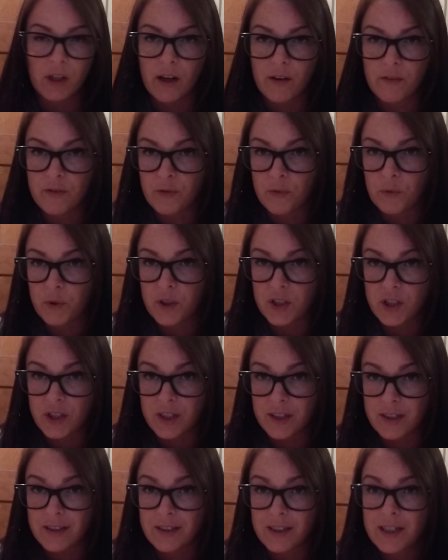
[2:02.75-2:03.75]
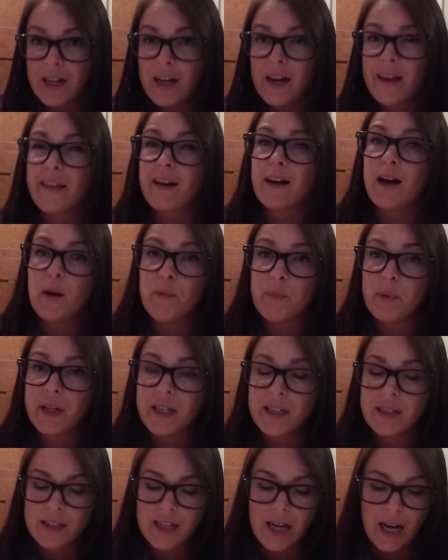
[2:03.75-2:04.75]
of, which is the
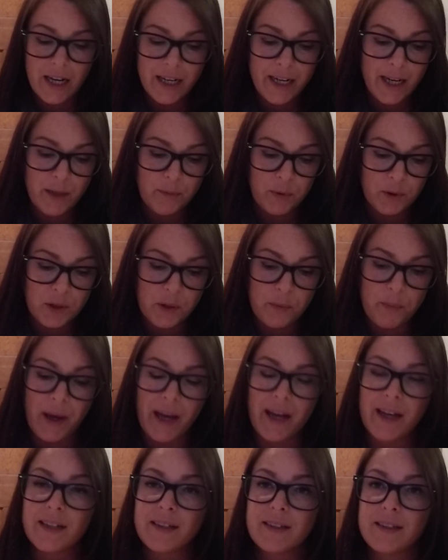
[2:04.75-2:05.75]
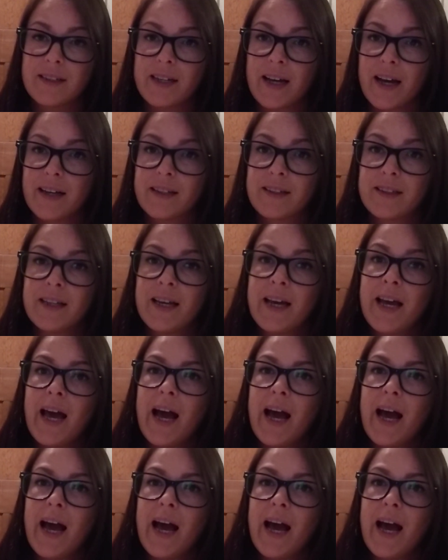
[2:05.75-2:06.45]
company is unable to pay its debts